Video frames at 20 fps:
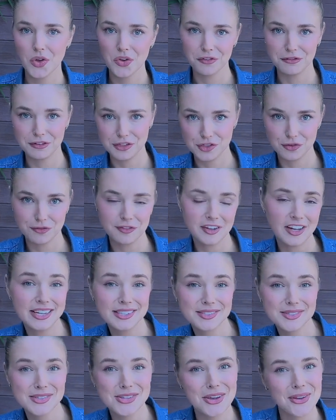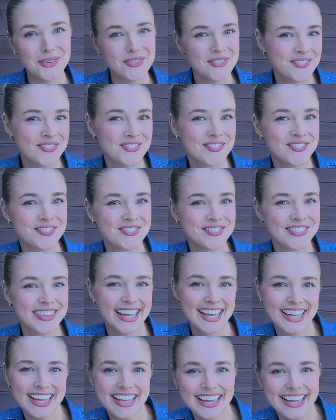vitrified. So
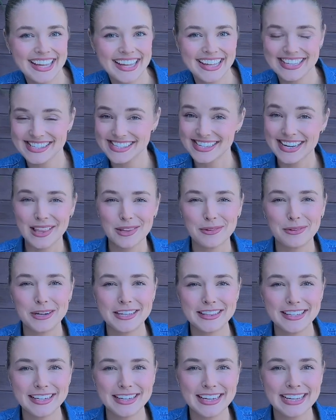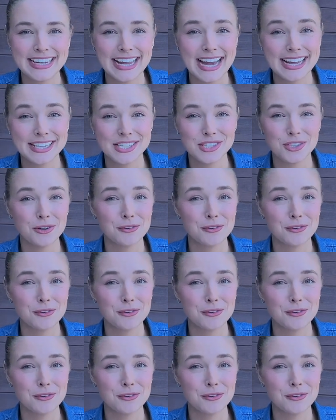it's another word that you can add to your